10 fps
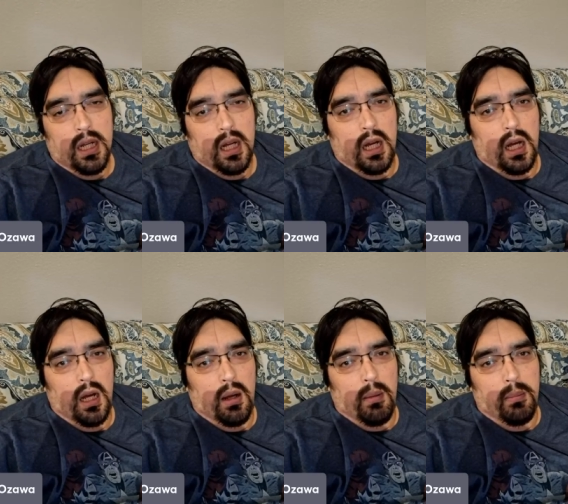
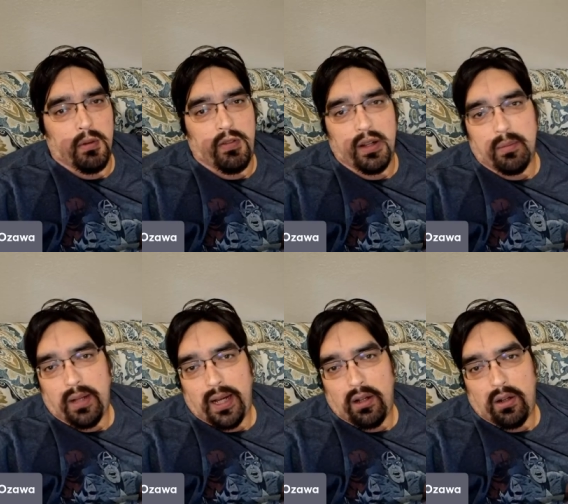The
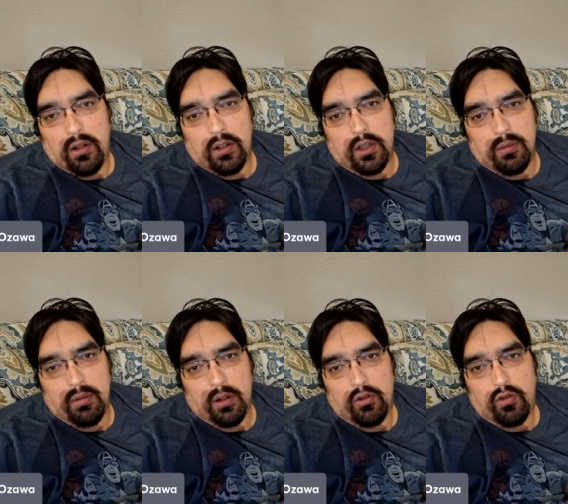Blight Haulers and
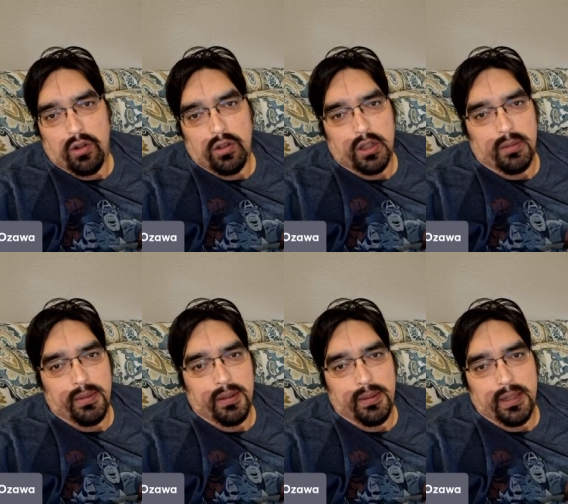Blow Drones are going
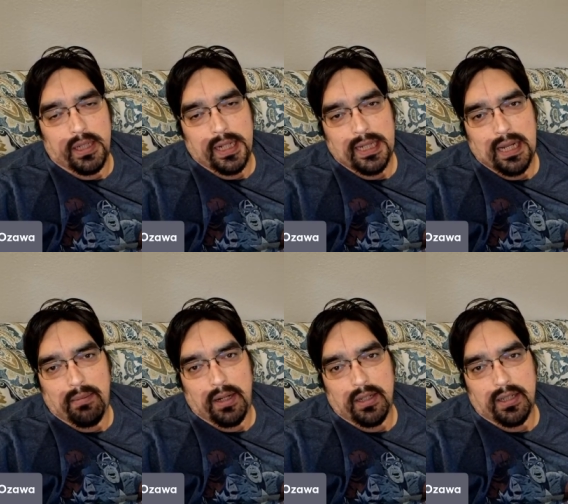to be able to take them
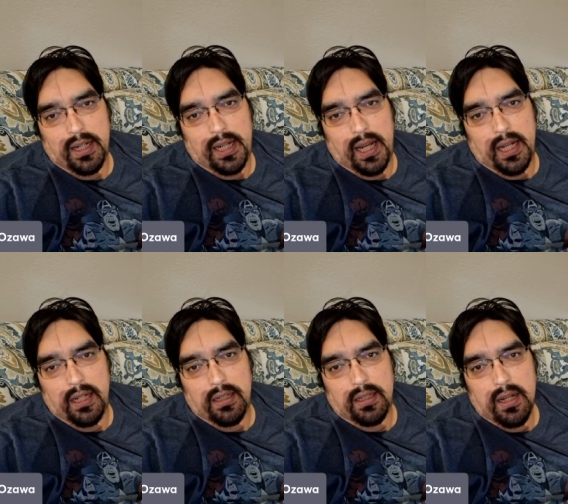down by your side
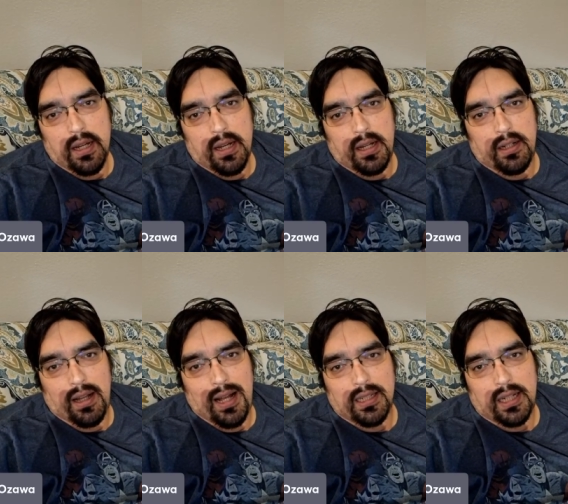cannons and your
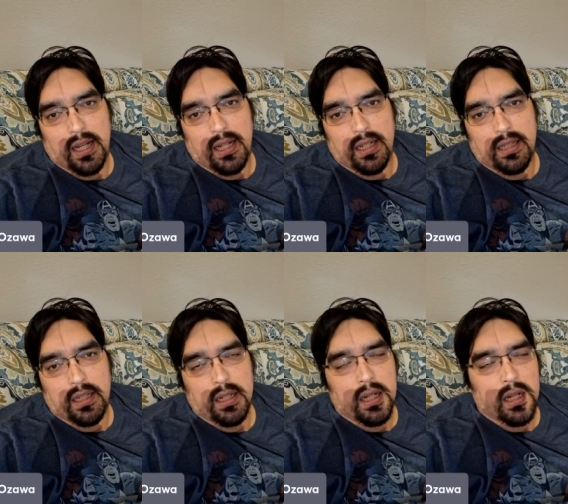las cannons.